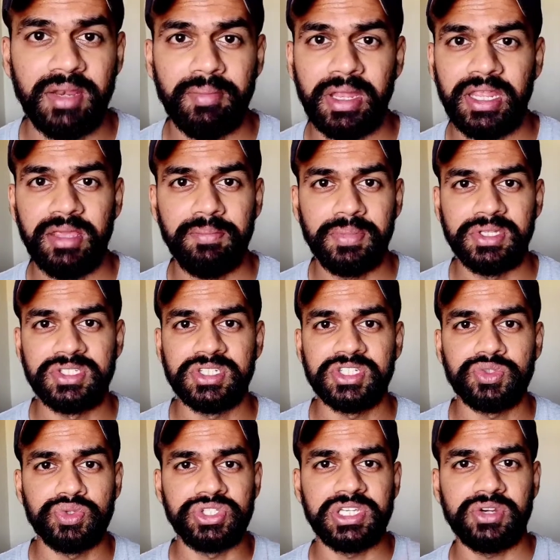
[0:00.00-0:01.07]
In many
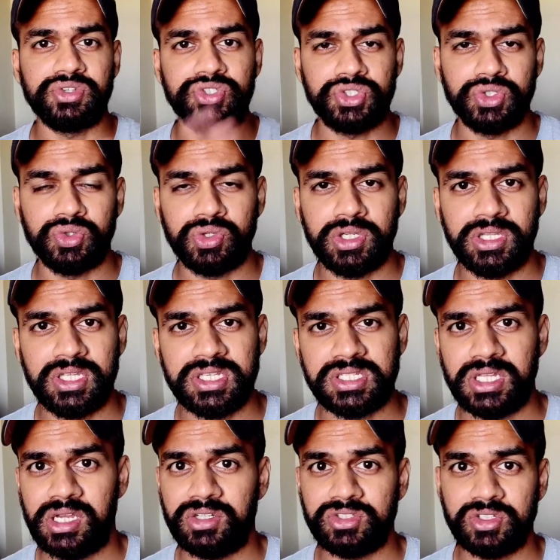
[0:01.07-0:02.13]
pictures which I have shown in the
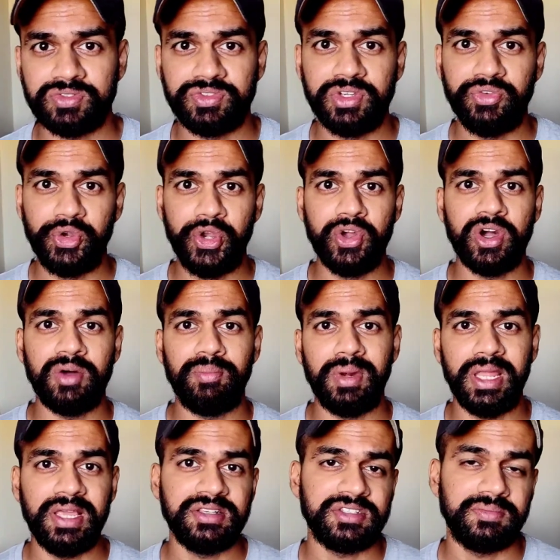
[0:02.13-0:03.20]
start of the video, I
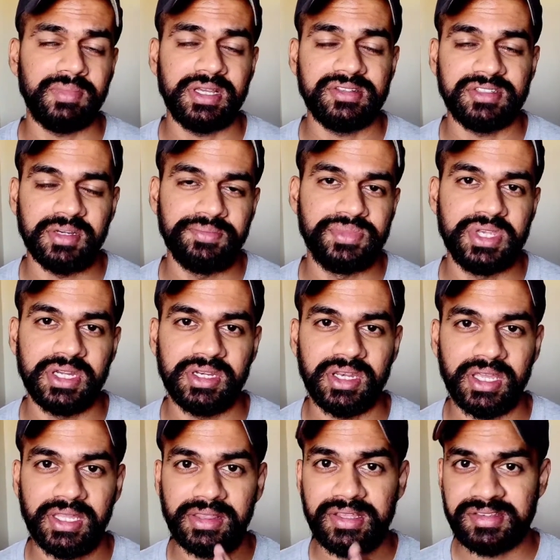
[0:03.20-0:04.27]
placed my
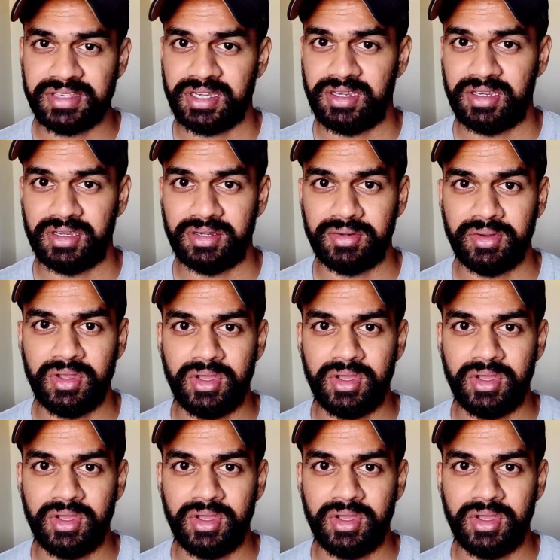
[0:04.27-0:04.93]
subject in the center.